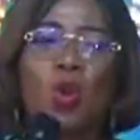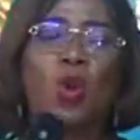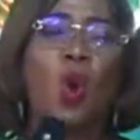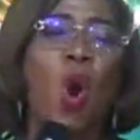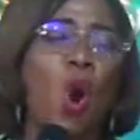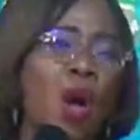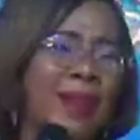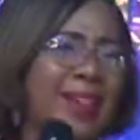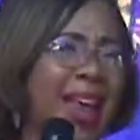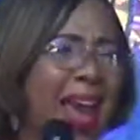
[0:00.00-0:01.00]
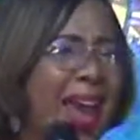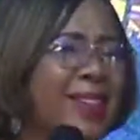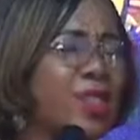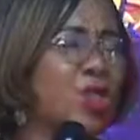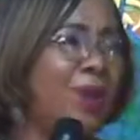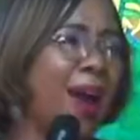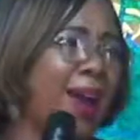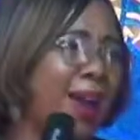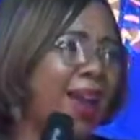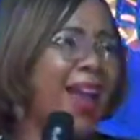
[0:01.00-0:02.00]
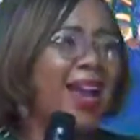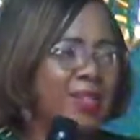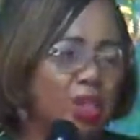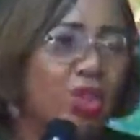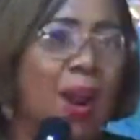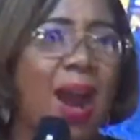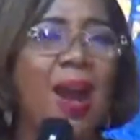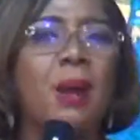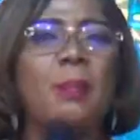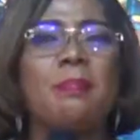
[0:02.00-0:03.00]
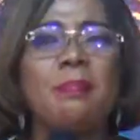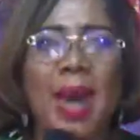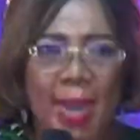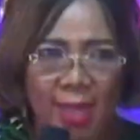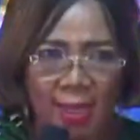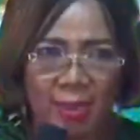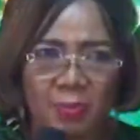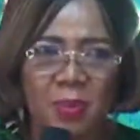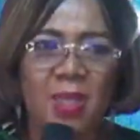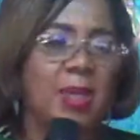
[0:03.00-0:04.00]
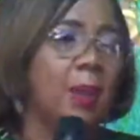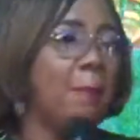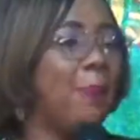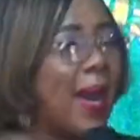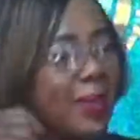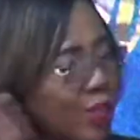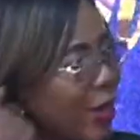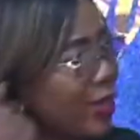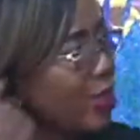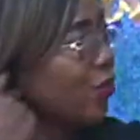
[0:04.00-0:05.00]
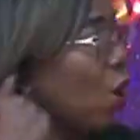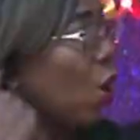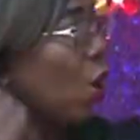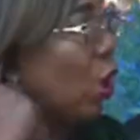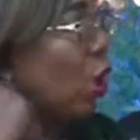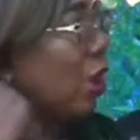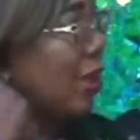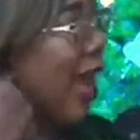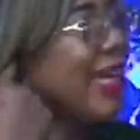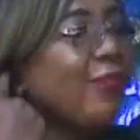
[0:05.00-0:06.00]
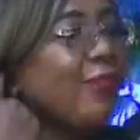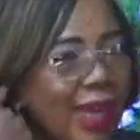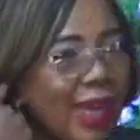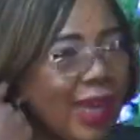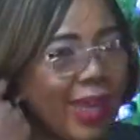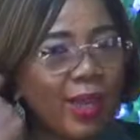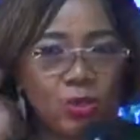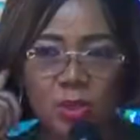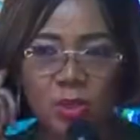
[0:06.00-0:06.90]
go the extra mile. By the grace of God, I live in Lagos.